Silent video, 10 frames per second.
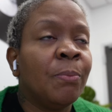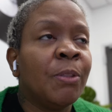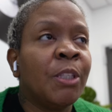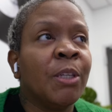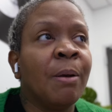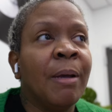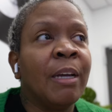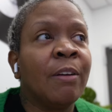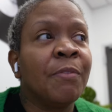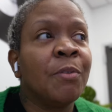she'll come
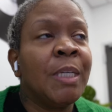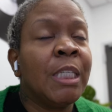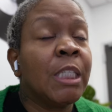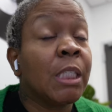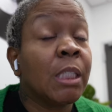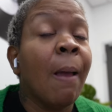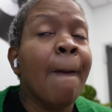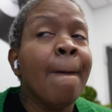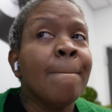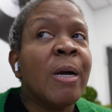back in a few weeks.
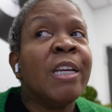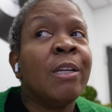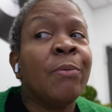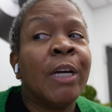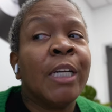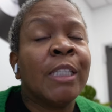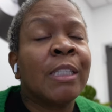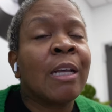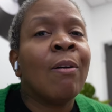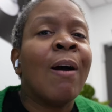But anyway,
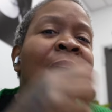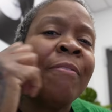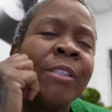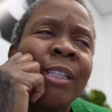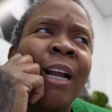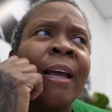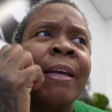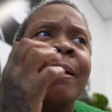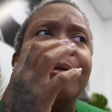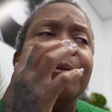so I was
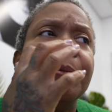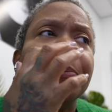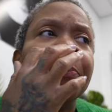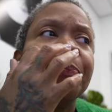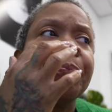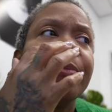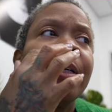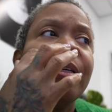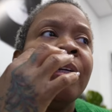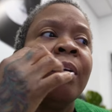like,
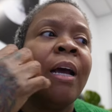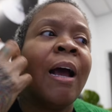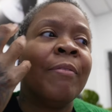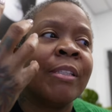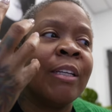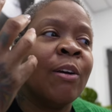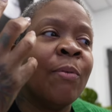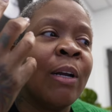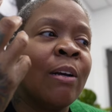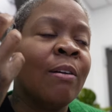I was thinking a
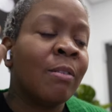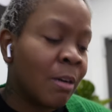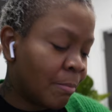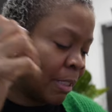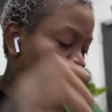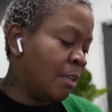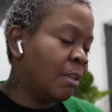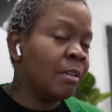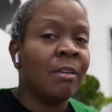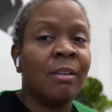while ago, I'm sitting
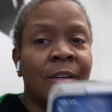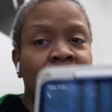here,